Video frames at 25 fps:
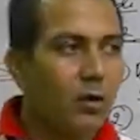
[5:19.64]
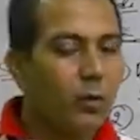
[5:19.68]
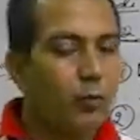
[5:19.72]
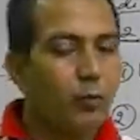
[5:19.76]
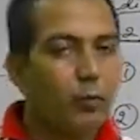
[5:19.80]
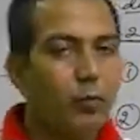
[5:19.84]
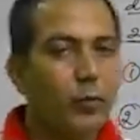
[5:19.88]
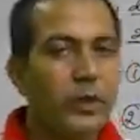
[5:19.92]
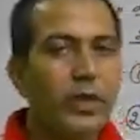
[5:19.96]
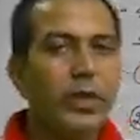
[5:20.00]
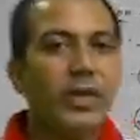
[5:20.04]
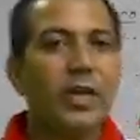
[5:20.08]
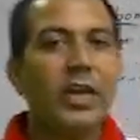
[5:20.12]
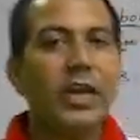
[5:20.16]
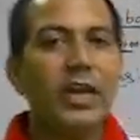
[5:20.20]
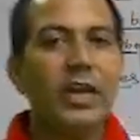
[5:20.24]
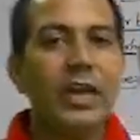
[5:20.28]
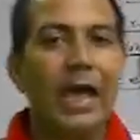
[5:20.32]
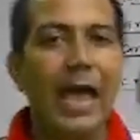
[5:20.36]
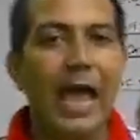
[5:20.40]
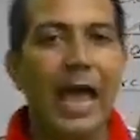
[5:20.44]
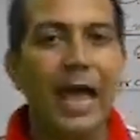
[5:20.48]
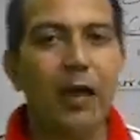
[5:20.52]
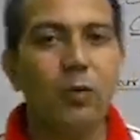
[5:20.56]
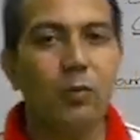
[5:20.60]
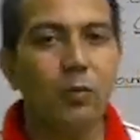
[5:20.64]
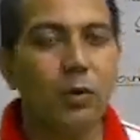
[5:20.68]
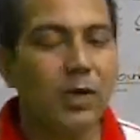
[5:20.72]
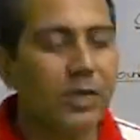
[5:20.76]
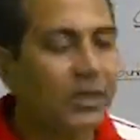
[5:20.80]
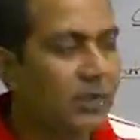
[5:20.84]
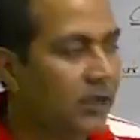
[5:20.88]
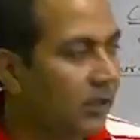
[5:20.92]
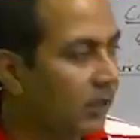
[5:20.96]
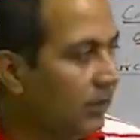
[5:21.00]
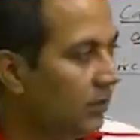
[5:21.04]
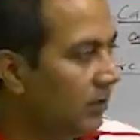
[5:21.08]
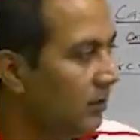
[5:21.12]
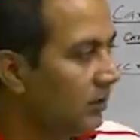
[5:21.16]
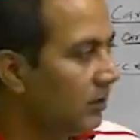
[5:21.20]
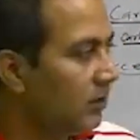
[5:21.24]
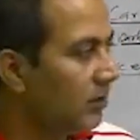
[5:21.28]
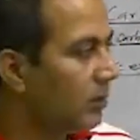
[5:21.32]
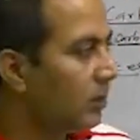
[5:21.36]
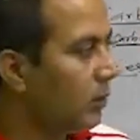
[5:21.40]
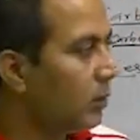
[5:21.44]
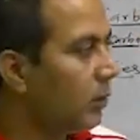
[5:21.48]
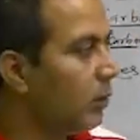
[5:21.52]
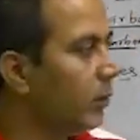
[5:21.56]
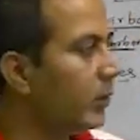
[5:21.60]
we inhale what?
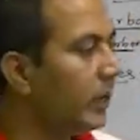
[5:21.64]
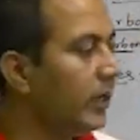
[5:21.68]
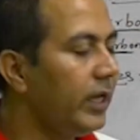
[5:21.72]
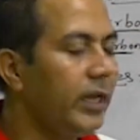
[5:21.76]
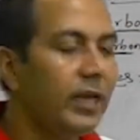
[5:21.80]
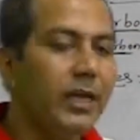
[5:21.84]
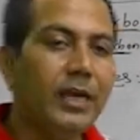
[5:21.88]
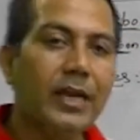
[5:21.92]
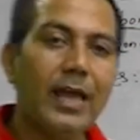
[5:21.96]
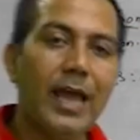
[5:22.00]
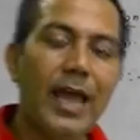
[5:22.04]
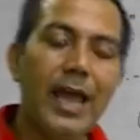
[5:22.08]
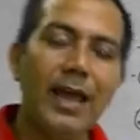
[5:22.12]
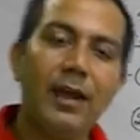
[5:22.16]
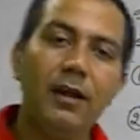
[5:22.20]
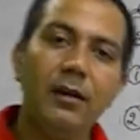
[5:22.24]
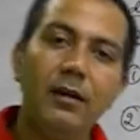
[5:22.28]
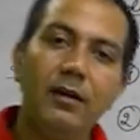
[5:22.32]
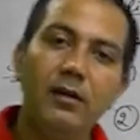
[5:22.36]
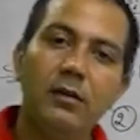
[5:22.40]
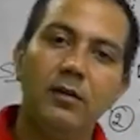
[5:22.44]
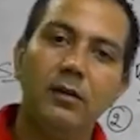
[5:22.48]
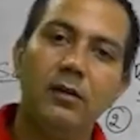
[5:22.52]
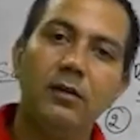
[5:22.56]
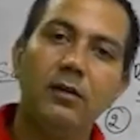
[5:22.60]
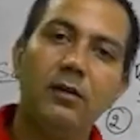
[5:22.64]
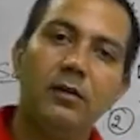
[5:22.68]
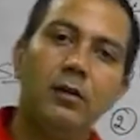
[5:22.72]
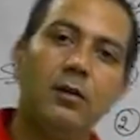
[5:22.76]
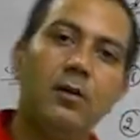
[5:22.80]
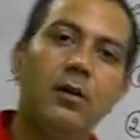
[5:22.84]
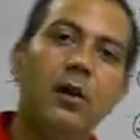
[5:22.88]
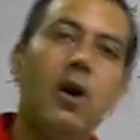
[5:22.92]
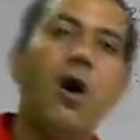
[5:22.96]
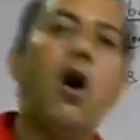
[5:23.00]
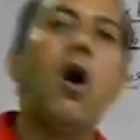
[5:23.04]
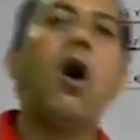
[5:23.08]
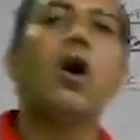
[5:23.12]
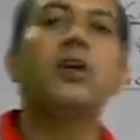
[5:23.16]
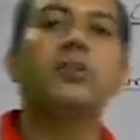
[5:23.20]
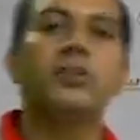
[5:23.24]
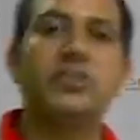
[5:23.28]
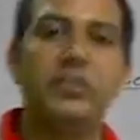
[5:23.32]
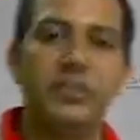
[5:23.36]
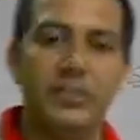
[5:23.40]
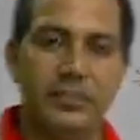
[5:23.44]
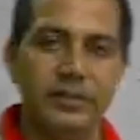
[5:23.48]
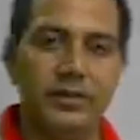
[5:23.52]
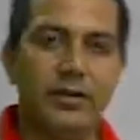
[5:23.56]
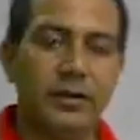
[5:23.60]
We inhale
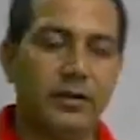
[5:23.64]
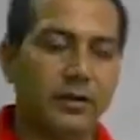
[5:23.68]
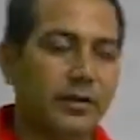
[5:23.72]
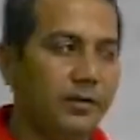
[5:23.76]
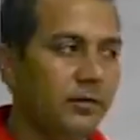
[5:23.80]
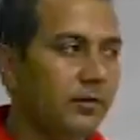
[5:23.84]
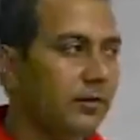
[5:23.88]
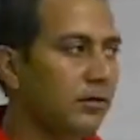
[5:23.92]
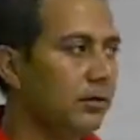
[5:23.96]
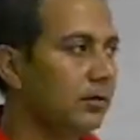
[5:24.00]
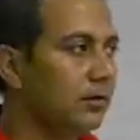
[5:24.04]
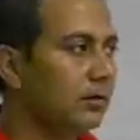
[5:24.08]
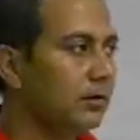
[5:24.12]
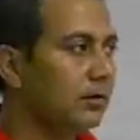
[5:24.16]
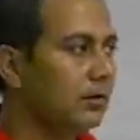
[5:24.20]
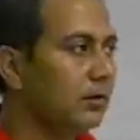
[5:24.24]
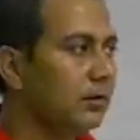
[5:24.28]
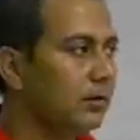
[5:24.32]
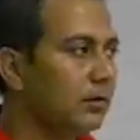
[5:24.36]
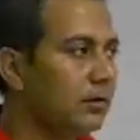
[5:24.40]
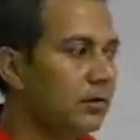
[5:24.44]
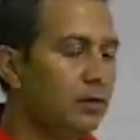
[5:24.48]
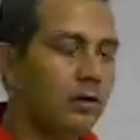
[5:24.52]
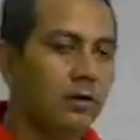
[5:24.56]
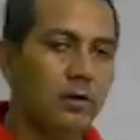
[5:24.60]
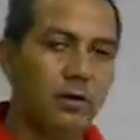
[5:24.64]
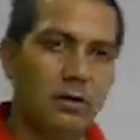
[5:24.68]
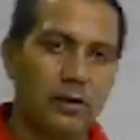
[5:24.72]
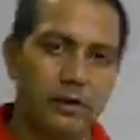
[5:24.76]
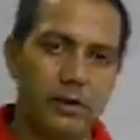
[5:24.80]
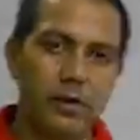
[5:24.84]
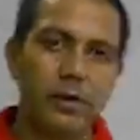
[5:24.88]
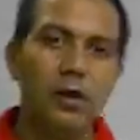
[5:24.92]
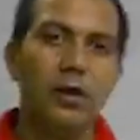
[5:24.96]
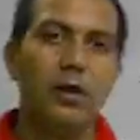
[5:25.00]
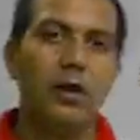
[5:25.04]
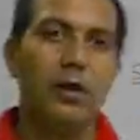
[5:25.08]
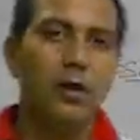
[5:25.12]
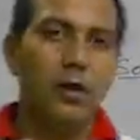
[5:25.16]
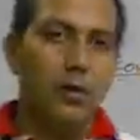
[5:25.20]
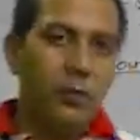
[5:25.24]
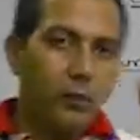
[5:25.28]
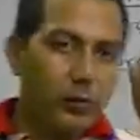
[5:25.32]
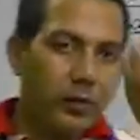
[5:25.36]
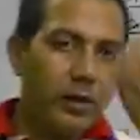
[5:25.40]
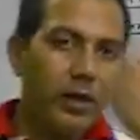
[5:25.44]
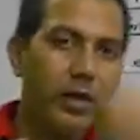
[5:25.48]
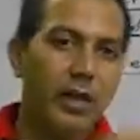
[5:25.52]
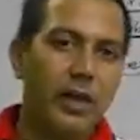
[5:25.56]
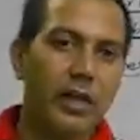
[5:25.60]
oxygen. Okay,
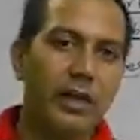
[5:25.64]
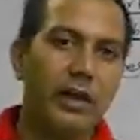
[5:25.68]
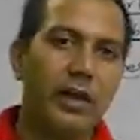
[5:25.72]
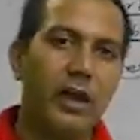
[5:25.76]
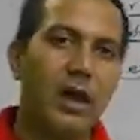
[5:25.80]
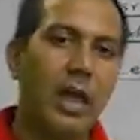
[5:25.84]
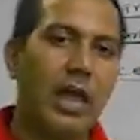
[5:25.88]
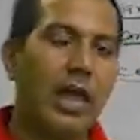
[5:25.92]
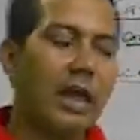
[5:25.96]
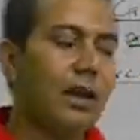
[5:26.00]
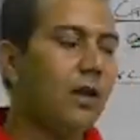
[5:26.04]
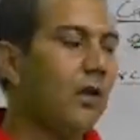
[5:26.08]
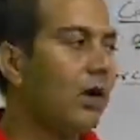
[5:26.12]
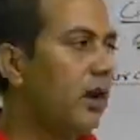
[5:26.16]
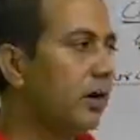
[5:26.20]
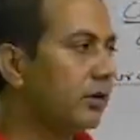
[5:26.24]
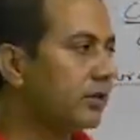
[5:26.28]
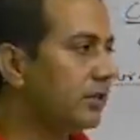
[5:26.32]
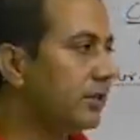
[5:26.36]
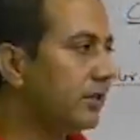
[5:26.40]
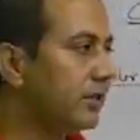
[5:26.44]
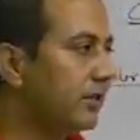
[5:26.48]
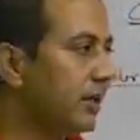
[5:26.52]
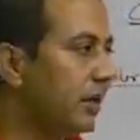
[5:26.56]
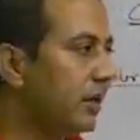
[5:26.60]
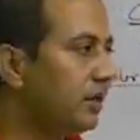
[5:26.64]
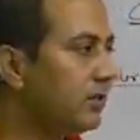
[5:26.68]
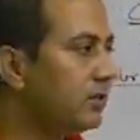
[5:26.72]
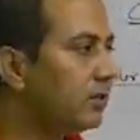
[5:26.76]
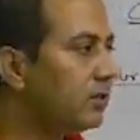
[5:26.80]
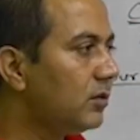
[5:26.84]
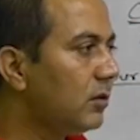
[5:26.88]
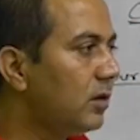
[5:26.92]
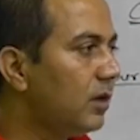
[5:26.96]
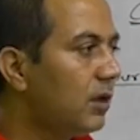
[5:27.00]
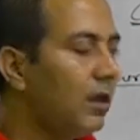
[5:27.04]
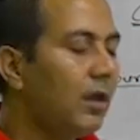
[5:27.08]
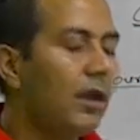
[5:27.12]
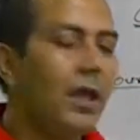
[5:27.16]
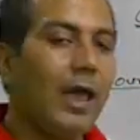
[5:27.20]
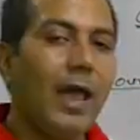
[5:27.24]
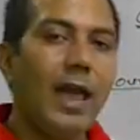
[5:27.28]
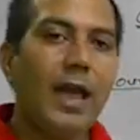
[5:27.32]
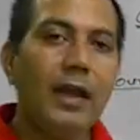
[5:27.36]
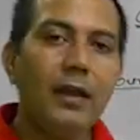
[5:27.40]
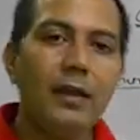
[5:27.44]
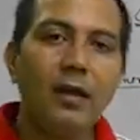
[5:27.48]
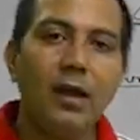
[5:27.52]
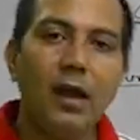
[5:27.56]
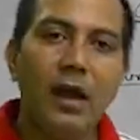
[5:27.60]
we inhale oxygens,
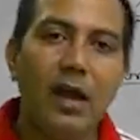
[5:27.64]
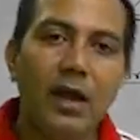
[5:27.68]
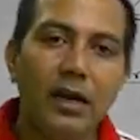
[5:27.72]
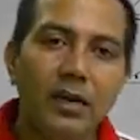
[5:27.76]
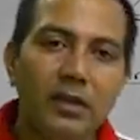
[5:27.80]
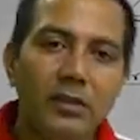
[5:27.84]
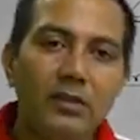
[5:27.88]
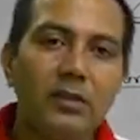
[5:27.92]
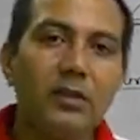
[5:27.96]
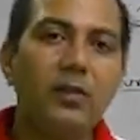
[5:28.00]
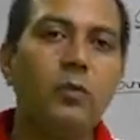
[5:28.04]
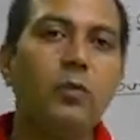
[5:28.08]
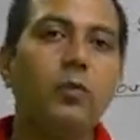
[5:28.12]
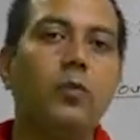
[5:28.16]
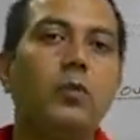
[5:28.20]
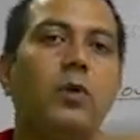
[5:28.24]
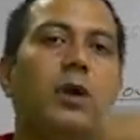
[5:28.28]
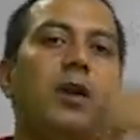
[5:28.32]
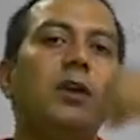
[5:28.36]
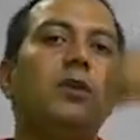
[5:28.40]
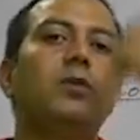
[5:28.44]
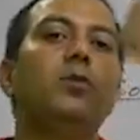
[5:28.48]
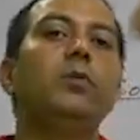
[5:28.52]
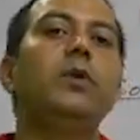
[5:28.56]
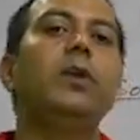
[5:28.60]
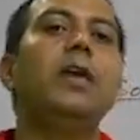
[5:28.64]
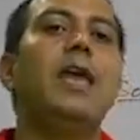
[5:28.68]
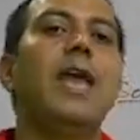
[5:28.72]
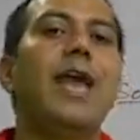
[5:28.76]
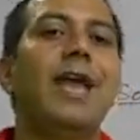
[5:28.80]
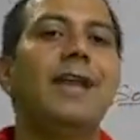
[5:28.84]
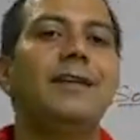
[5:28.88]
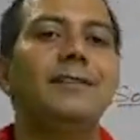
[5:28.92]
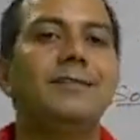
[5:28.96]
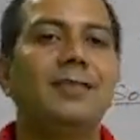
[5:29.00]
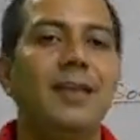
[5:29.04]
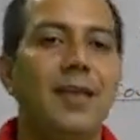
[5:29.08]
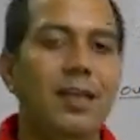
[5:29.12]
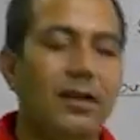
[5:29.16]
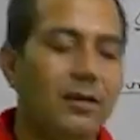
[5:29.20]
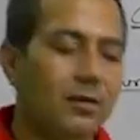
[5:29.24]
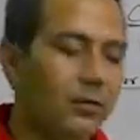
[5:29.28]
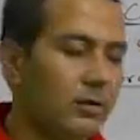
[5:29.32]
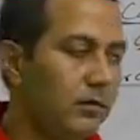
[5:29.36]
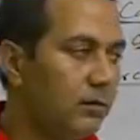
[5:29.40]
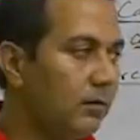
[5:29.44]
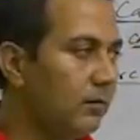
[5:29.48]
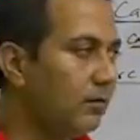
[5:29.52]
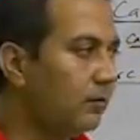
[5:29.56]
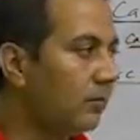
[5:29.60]
and the another what we exhale
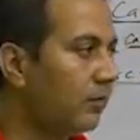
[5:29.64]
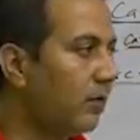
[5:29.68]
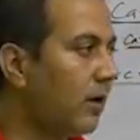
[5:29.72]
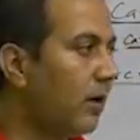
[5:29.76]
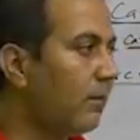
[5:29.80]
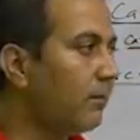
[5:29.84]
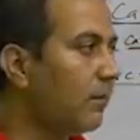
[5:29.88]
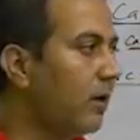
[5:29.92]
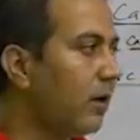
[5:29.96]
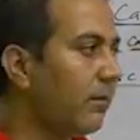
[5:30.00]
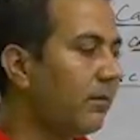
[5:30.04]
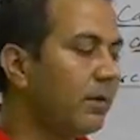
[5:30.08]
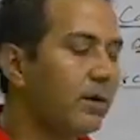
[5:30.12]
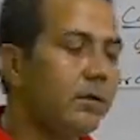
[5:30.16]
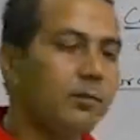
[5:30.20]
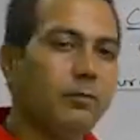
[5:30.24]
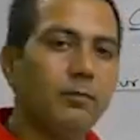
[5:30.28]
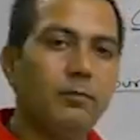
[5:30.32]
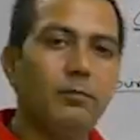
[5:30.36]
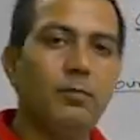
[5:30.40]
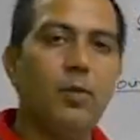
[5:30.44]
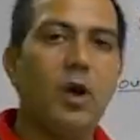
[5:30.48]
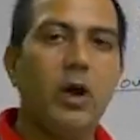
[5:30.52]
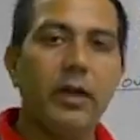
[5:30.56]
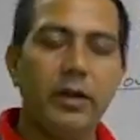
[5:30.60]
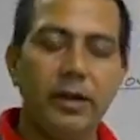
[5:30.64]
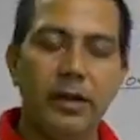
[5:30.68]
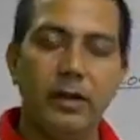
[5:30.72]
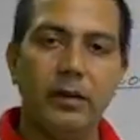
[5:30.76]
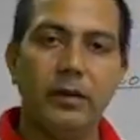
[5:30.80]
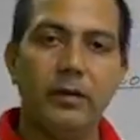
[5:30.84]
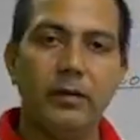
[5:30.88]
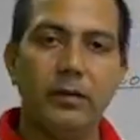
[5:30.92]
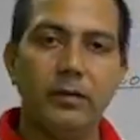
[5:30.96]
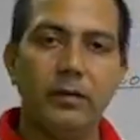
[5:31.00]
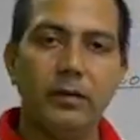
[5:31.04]
from our body